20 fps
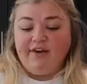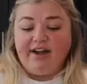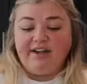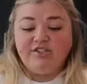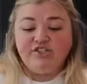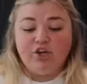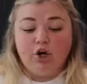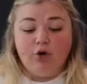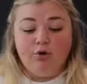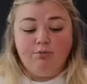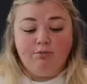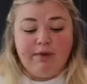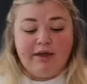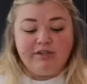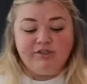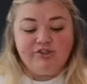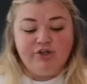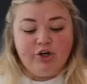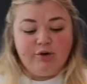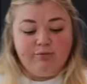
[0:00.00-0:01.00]
I don't
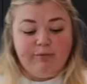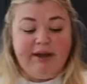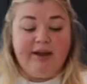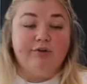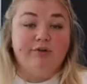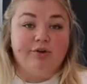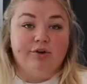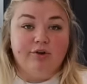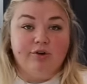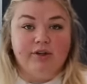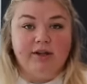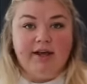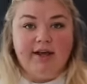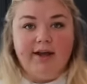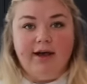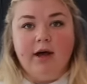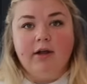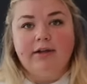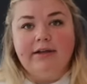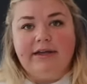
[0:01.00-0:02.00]
measure my granola,
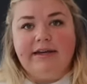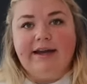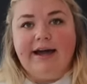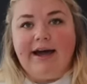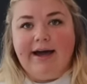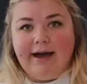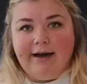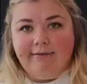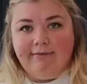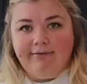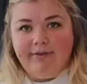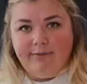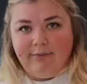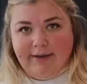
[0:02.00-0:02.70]
I'll eat half the